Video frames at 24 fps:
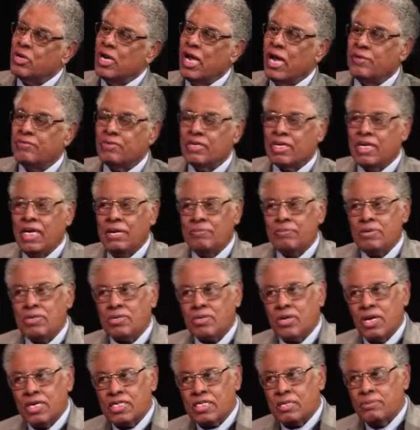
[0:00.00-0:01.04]
going to have to keep his
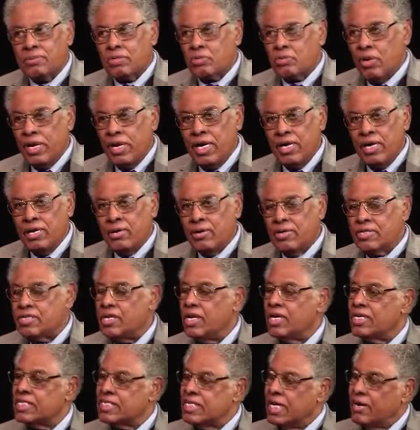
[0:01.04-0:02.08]
customers waiting because he
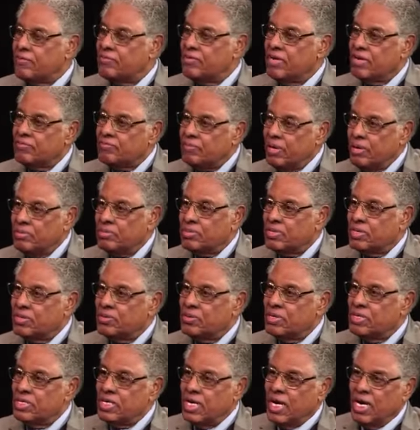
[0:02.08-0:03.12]
doesn't have enough people to do
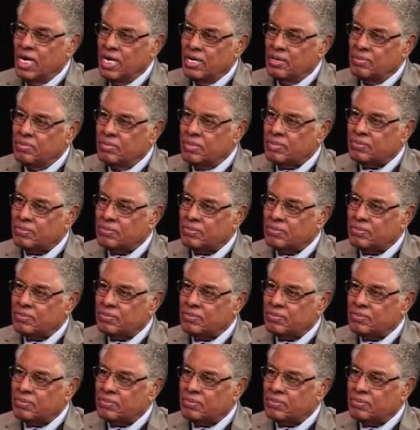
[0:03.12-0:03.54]
the job.